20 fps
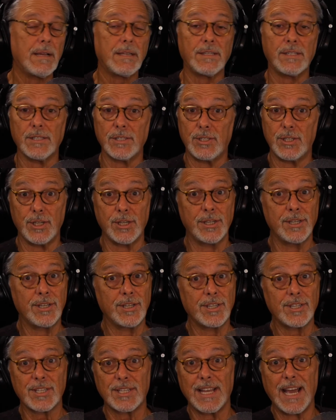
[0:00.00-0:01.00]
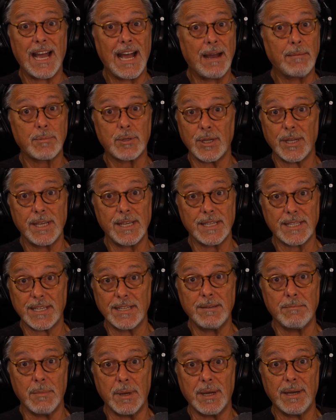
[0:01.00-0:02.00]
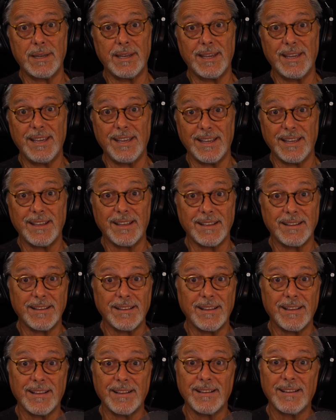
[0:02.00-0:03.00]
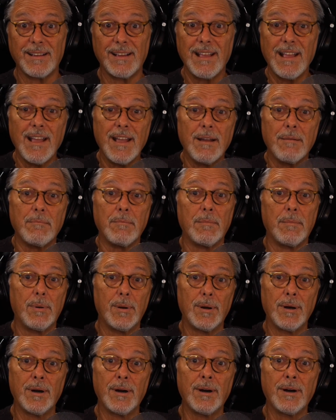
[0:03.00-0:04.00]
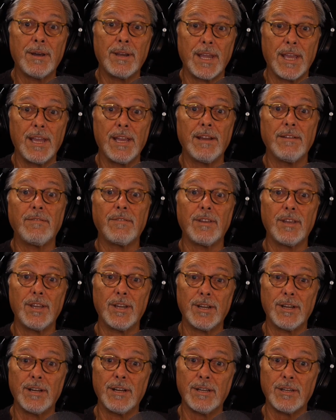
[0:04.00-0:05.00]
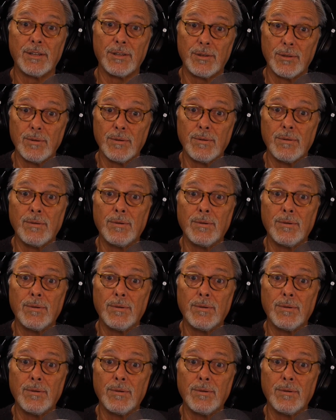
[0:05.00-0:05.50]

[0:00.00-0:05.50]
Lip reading: to just stop chasing money, but if you do,